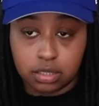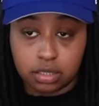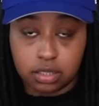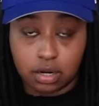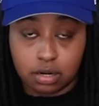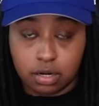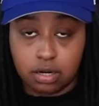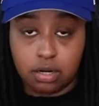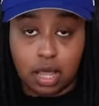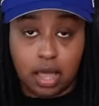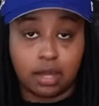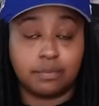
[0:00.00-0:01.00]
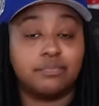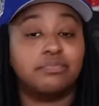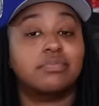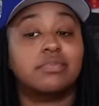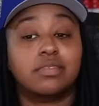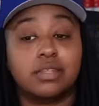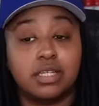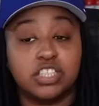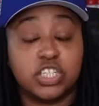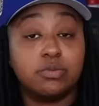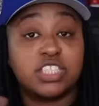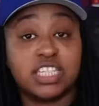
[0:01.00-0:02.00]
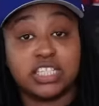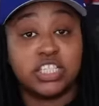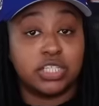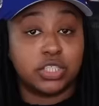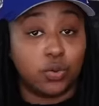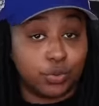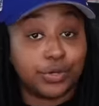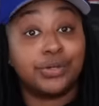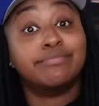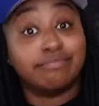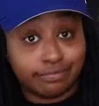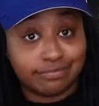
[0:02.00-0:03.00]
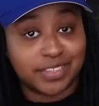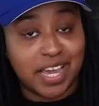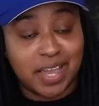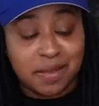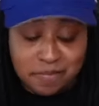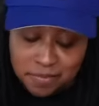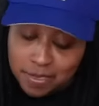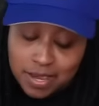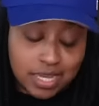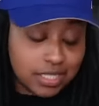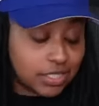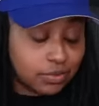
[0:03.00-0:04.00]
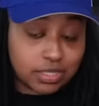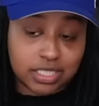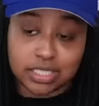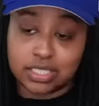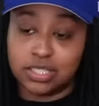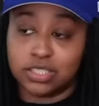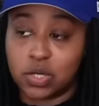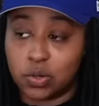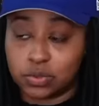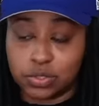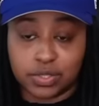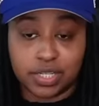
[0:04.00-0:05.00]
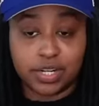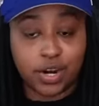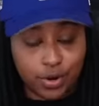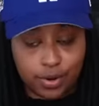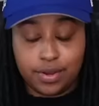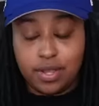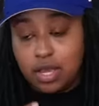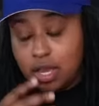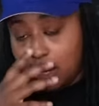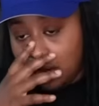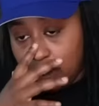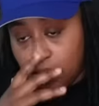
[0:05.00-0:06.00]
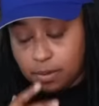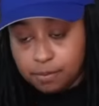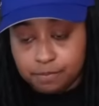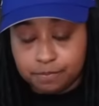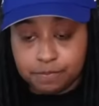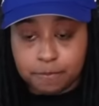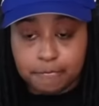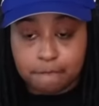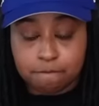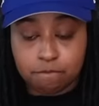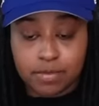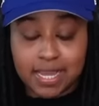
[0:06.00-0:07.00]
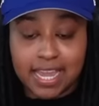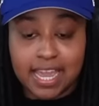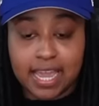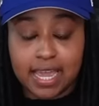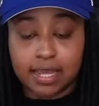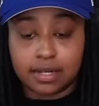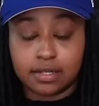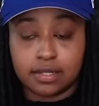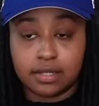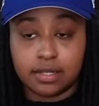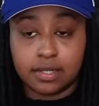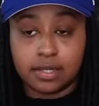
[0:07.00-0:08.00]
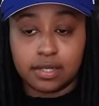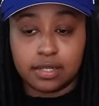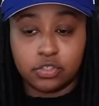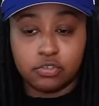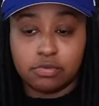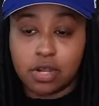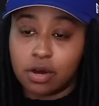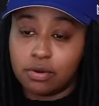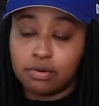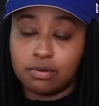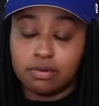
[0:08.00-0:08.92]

Uh, she was six years older, okay? She was six years older than her. Um... And, you know,